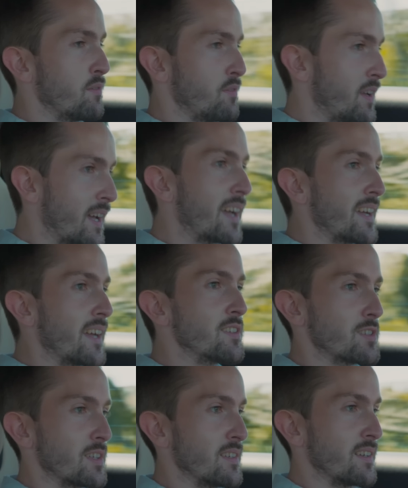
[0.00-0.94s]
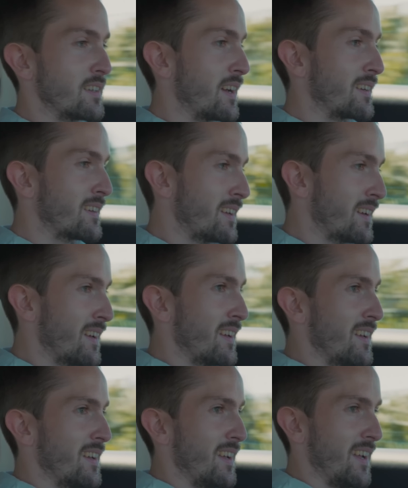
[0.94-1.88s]
V eight engine, and yet
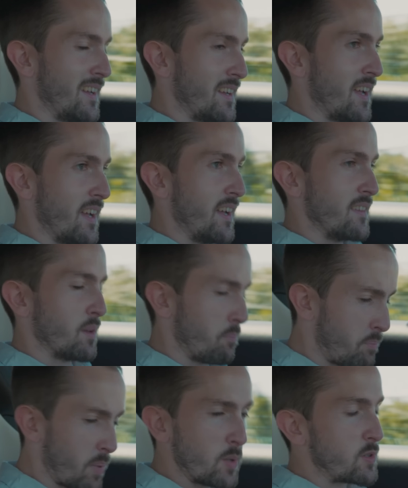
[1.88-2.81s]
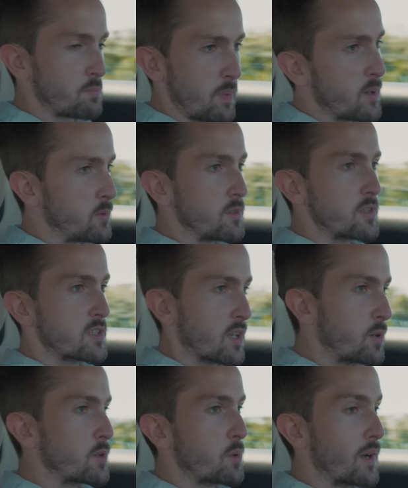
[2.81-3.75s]
it the boost builds
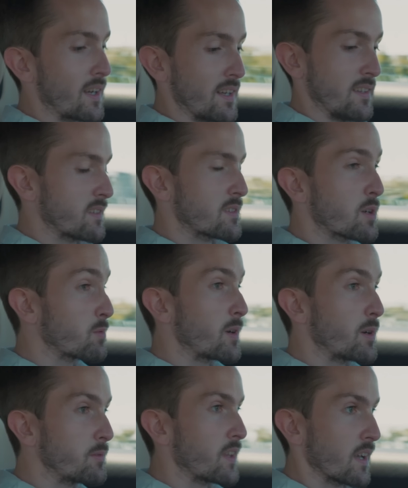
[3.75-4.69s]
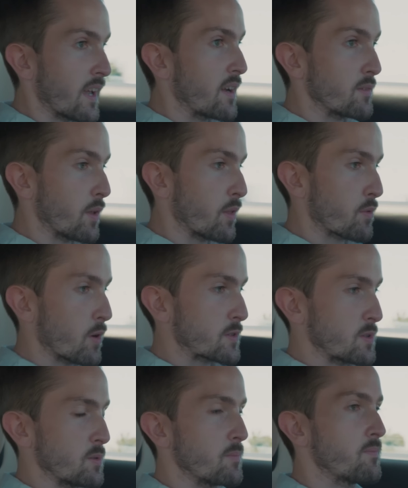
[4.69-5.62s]
so quickly. There's no real delay on the
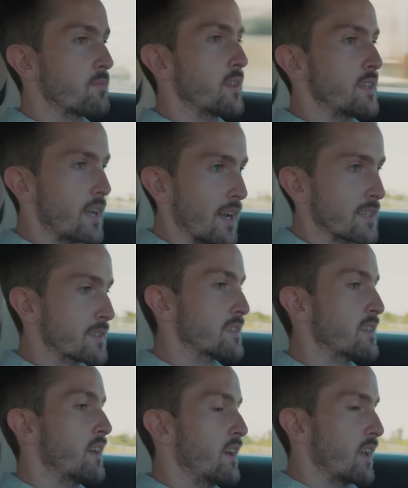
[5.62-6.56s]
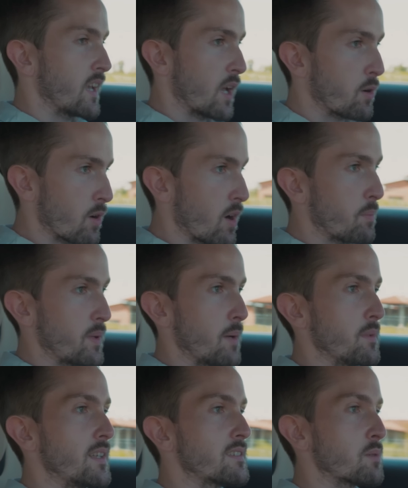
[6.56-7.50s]
throttle. Yes, lower R P
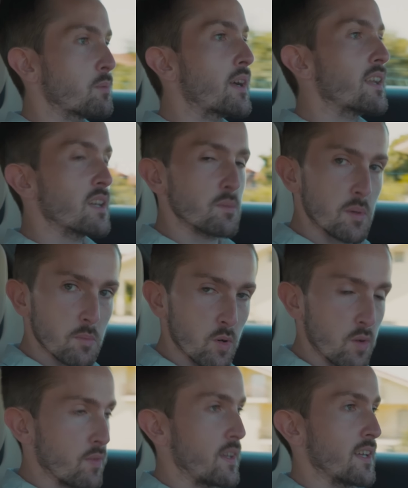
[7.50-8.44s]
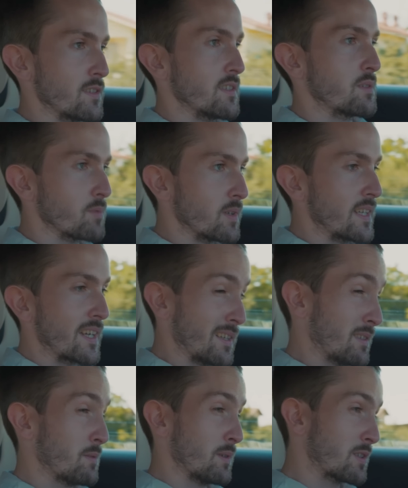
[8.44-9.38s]
M, you need to wait a little bit more for the engine to really get
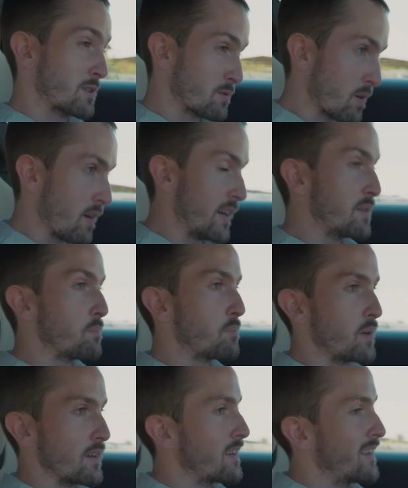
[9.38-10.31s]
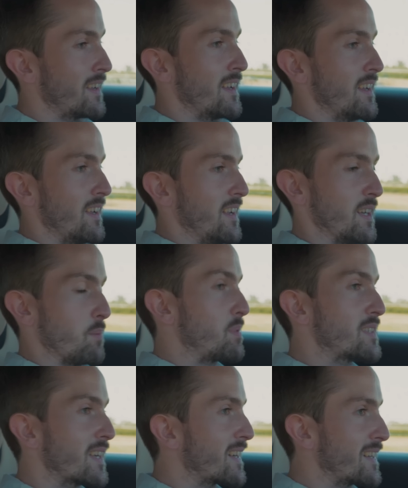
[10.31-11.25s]
into its stride, but yeah,
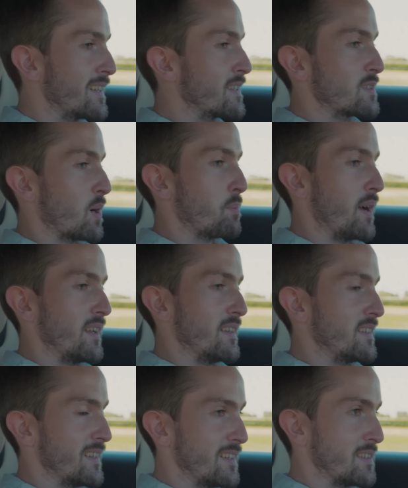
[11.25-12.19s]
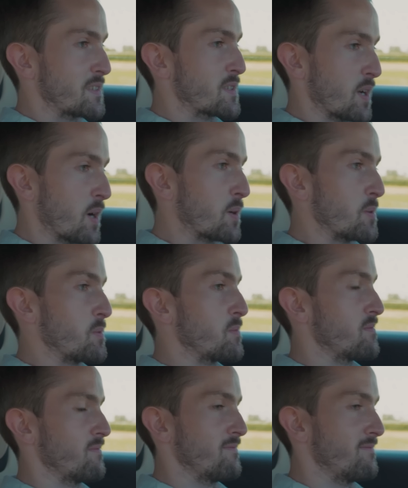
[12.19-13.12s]
particularly at the top end, it is so
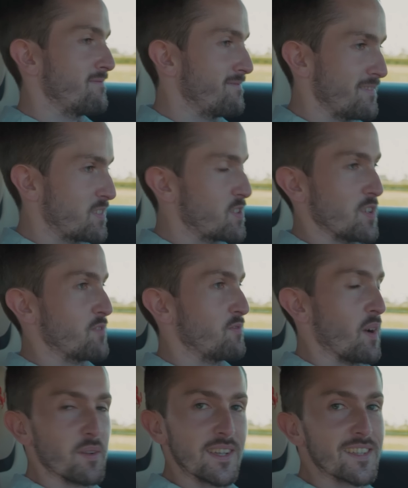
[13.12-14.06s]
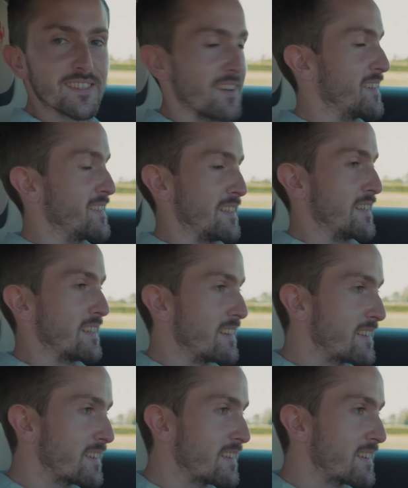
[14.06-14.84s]
just very exciting.